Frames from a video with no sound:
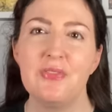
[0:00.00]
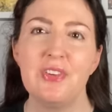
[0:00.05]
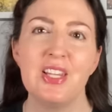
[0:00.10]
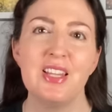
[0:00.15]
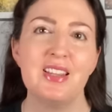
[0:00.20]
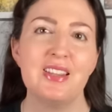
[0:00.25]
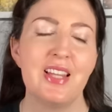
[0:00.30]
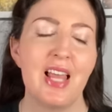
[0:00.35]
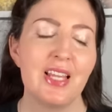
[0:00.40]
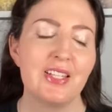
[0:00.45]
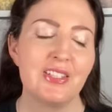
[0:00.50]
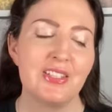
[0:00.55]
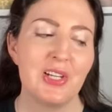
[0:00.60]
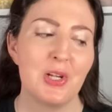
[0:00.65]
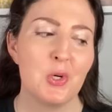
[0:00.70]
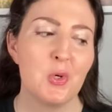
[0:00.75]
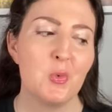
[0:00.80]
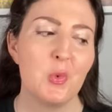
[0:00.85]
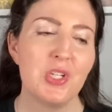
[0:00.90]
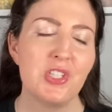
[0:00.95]
even less
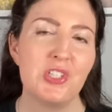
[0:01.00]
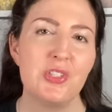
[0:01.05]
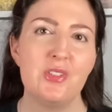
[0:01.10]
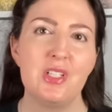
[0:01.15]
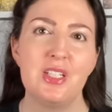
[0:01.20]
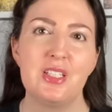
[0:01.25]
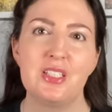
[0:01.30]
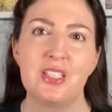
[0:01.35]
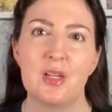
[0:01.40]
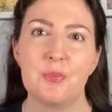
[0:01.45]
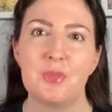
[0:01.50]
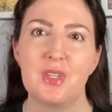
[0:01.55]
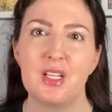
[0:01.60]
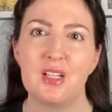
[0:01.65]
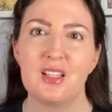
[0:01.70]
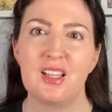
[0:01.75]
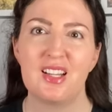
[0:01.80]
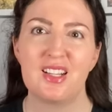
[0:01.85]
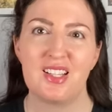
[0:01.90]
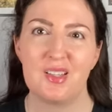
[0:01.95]
so once you need
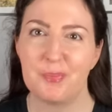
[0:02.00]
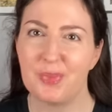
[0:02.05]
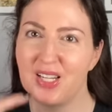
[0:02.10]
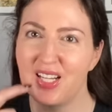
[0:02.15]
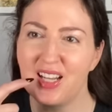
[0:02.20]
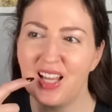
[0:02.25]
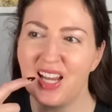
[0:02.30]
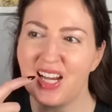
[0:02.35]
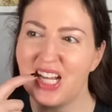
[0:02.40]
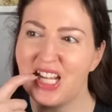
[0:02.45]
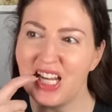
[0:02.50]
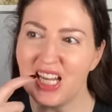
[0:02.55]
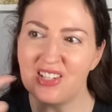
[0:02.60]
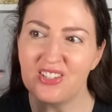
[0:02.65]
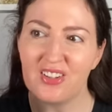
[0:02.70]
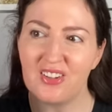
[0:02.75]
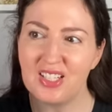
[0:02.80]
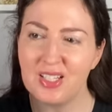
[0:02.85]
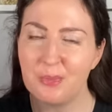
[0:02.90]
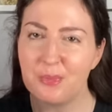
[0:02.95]
something like a big like
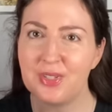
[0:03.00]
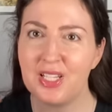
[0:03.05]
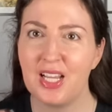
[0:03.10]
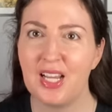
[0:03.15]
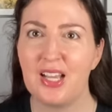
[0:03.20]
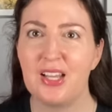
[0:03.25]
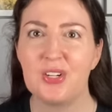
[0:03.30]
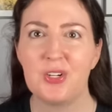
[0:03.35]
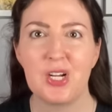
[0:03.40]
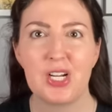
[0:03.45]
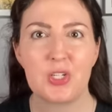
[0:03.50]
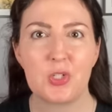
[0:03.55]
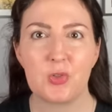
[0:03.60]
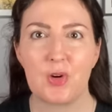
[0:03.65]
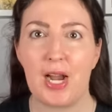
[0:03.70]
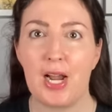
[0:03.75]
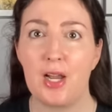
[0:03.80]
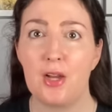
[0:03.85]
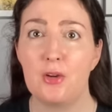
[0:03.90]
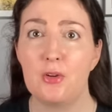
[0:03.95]
dental implant or a
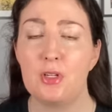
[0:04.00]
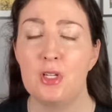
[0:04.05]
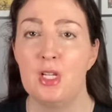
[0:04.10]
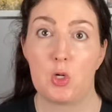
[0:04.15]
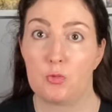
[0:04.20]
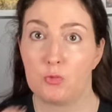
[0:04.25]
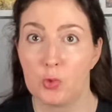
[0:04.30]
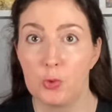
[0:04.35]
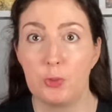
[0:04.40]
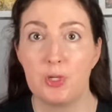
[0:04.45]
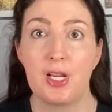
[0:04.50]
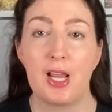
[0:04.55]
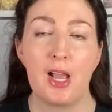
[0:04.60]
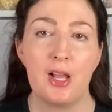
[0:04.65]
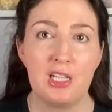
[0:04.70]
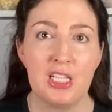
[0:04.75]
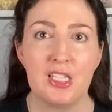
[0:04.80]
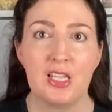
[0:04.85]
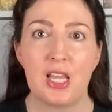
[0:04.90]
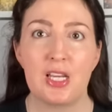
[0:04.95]
crown or a root
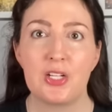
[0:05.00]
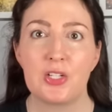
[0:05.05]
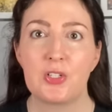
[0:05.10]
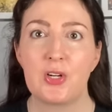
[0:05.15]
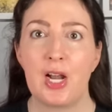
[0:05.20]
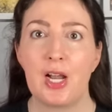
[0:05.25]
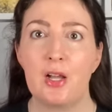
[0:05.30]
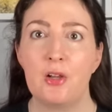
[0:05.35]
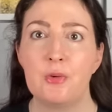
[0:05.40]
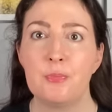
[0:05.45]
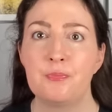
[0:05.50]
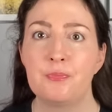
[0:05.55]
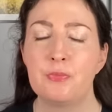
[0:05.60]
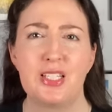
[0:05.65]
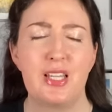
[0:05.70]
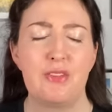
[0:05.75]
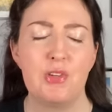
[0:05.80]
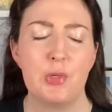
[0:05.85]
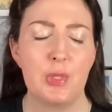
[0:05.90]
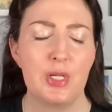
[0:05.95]
canal and then a crown.
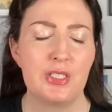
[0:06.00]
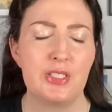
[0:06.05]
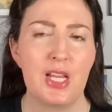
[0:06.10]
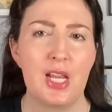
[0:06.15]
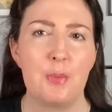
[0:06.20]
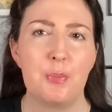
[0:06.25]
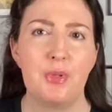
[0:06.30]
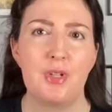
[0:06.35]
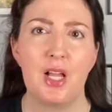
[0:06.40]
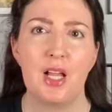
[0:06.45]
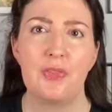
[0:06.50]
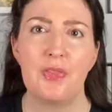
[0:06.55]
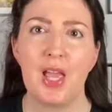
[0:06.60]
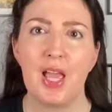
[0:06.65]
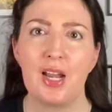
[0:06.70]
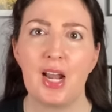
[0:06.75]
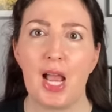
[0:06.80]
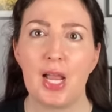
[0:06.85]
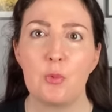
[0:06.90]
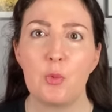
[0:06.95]
To give you an example on
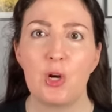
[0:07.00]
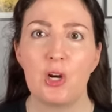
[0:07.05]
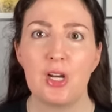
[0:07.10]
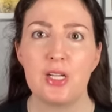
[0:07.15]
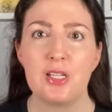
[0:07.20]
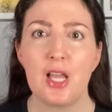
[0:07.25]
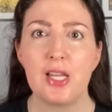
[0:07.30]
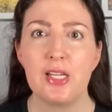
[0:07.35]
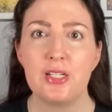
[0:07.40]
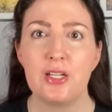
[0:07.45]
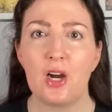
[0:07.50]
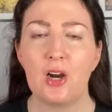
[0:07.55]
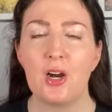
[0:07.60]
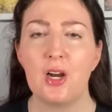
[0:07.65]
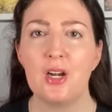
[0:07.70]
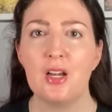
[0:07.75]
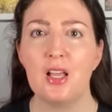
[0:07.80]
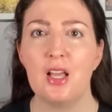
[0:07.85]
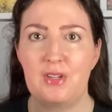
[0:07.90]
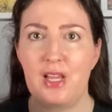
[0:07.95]
that, I wear a night
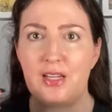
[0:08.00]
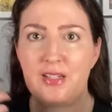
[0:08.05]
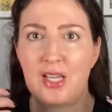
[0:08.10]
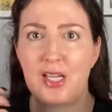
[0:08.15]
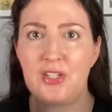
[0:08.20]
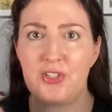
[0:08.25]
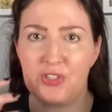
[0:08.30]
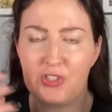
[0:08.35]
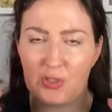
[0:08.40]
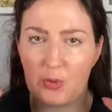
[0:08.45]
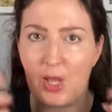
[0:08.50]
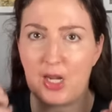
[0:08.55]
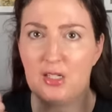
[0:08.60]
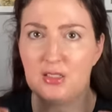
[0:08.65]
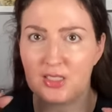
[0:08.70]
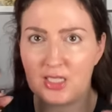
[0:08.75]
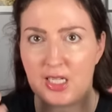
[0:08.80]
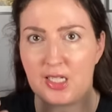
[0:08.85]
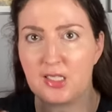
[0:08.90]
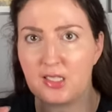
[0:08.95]
guard at night just so I
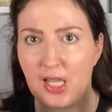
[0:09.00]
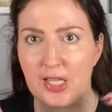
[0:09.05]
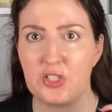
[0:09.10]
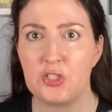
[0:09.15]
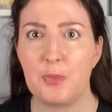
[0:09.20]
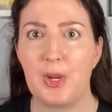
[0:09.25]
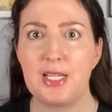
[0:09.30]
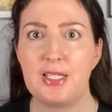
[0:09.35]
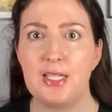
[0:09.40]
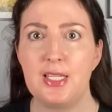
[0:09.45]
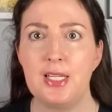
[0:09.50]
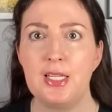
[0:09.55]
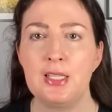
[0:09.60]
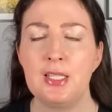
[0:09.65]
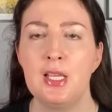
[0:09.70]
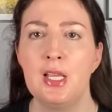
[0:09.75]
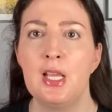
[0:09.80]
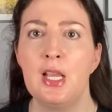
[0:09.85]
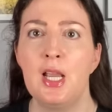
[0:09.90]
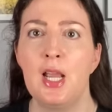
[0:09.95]
don't like clench my
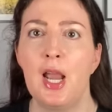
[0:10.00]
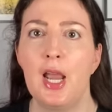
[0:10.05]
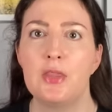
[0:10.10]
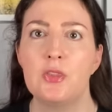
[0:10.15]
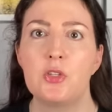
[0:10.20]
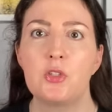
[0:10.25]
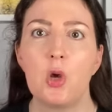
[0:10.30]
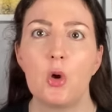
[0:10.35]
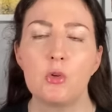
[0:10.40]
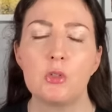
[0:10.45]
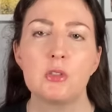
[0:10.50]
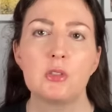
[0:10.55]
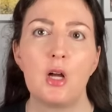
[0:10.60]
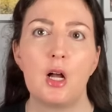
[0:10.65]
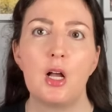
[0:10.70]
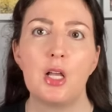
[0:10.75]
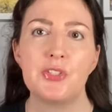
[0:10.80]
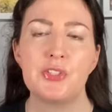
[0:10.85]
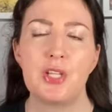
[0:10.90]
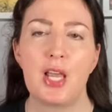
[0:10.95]
teeth. And the total
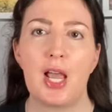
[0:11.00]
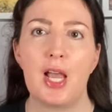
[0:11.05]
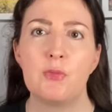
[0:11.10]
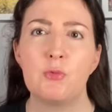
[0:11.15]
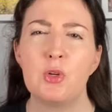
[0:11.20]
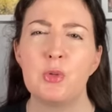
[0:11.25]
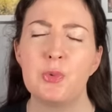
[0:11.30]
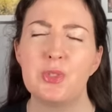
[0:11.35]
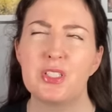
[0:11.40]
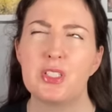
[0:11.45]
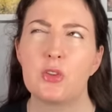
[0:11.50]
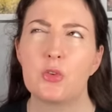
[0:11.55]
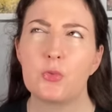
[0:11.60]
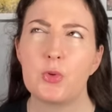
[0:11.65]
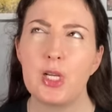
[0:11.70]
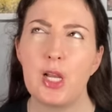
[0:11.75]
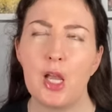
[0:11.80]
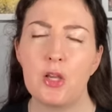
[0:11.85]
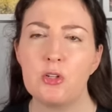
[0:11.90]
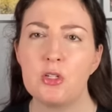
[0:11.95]
cost to have one was
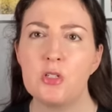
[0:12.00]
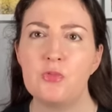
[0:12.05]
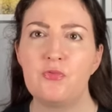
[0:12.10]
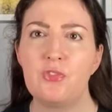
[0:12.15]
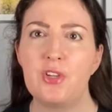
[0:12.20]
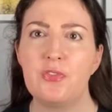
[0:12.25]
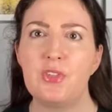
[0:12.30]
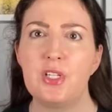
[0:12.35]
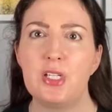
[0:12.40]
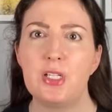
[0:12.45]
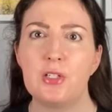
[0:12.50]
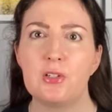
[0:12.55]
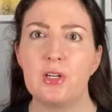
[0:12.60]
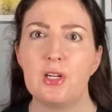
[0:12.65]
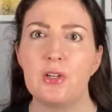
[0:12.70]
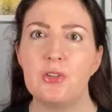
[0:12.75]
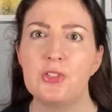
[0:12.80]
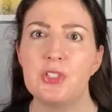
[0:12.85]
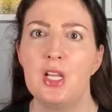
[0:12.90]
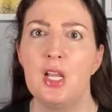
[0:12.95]
350
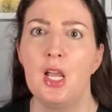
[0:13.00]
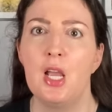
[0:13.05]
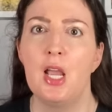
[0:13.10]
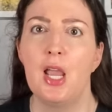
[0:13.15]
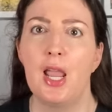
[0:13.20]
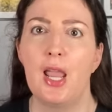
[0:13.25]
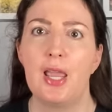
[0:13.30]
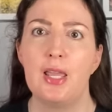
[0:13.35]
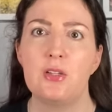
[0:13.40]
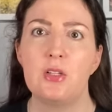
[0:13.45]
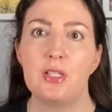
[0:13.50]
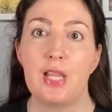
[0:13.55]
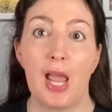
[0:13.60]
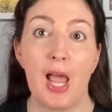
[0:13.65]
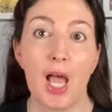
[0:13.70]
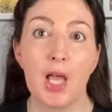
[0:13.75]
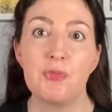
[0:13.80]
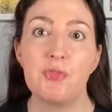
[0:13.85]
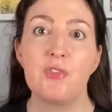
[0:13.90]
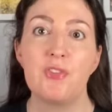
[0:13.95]
euros. And
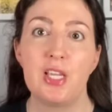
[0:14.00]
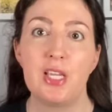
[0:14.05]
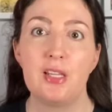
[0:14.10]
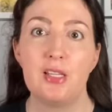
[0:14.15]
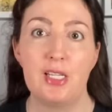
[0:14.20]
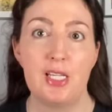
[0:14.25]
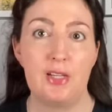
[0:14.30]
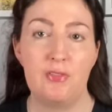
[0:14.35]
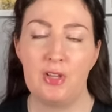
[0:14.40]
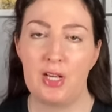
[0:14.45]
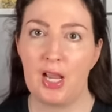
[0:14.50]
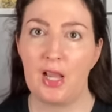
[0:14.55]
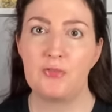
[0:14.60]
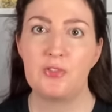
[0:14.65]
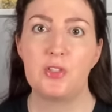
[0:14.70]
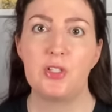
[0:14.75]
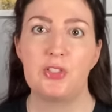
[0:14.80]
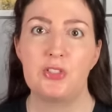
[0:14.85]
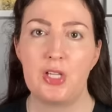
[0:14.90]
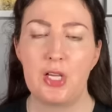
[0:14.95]
half of it, even
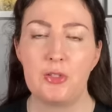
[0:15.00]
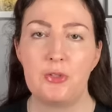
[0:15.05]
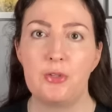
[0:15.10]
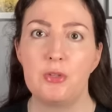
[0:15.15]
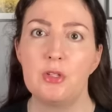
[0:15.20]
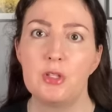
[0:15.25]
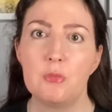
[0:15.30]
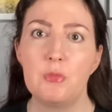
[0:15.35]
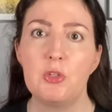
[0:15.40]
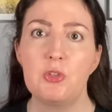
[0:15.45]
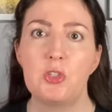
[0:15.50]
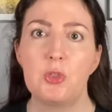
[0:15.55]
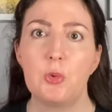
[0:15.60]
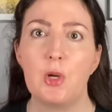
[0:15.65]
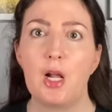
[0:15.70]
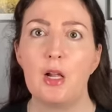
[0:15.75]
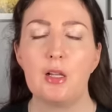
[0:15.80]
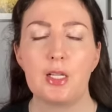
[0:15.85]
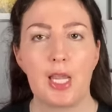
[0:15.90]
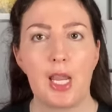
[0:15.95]
after the Sécu and the
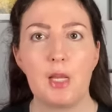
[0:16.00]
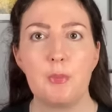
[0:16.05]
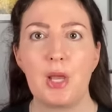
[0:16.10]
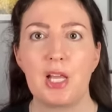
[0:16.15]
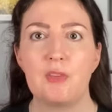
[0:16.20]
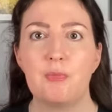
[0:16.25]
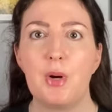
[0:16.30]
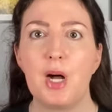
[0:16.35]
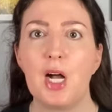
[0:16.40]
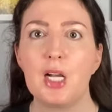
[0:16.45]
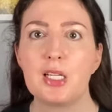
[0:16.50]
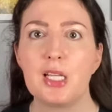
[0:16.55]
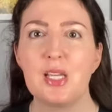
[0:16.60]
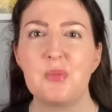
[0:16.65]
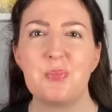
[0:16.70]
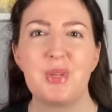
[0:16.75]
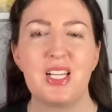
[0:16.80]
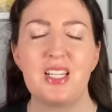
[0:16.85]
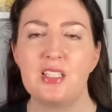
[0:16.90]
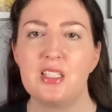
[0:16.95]
Mutuelle, came out of
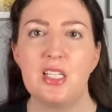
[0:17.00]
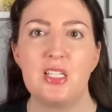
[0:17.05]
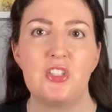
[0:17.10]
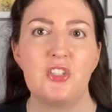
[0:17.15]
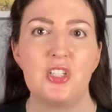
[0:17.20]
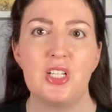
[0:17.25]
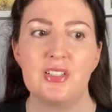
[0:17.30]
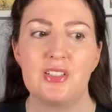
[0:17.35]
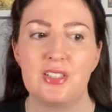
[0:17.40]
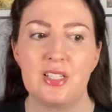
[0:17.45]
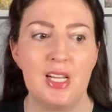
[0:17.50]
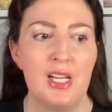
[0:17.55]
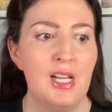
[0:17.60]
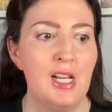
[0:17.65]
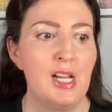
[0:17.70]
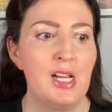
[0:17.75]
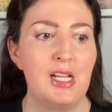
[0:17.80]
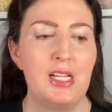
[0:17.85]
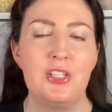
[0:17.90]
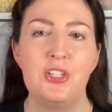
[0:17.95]
pocket because it's just,
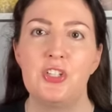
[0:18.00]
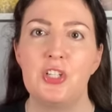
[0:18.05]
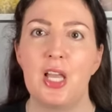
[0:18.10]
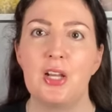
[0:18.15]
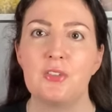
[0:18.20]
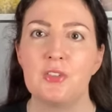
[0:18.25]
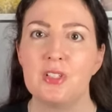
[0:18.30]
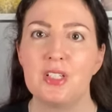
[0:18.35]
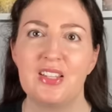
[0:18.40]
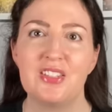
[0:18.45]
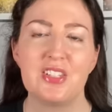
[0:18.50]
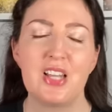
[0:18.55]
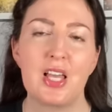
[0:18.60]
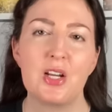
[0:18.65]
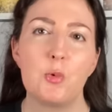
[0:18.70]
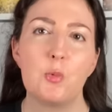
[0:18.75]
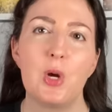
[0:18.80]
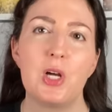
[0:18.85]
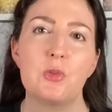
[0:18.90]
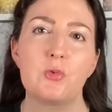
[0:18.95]
in general, it's
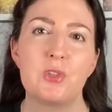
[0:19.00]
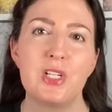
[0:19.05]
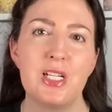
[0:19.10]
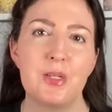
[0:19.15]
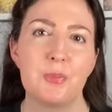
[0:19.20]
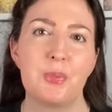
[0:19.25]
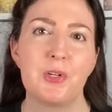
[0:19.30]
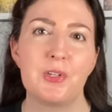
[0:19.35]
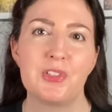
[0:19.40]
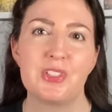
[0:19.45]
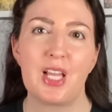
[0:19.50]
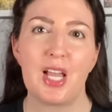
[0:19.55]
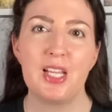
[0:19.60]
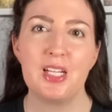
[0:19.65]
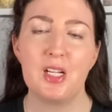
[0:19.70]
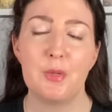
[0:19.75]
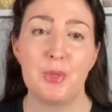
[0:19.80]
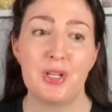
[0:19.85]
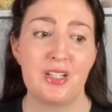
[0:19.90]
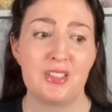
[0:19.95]
not a well-reimbursed
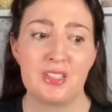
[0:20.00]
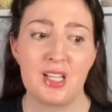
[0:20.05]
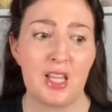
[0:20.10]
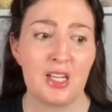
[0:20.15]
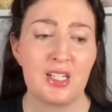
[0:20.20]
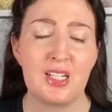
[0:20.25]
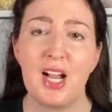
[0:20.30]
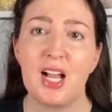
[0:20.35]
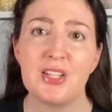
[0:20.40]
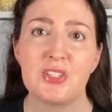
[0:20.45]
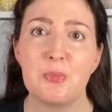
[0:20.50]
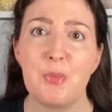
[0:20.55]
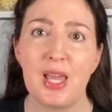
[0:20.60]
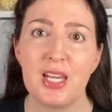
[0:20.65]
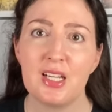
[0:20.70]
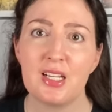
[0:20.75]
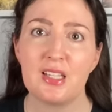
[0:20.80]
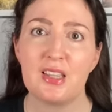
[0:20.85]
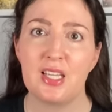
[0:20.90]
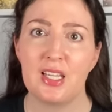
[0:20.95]
item. And it's not a
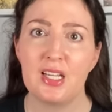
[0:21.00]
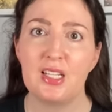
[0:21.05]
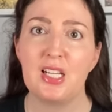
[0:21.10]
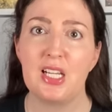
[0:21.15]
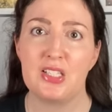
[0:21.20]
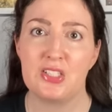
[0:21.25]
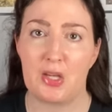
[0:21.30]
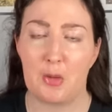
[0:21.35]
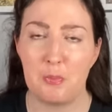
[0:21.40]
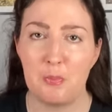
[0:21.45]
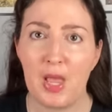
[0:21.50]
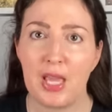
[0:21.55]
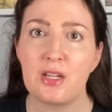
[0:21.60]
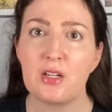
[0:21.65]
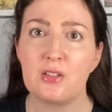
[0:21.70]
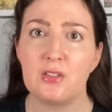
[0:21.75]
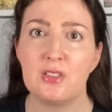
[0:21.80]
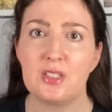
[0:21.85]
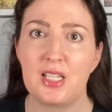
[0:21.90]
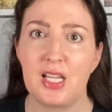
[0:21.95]
cosmetic thing, it's a
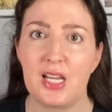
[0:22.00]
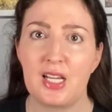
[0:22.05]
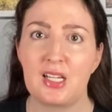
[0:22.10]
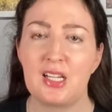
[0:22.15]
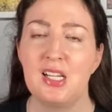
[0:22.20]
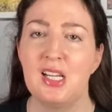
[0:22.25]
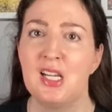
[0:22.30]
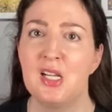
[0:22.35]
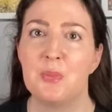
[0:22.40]
medical thing.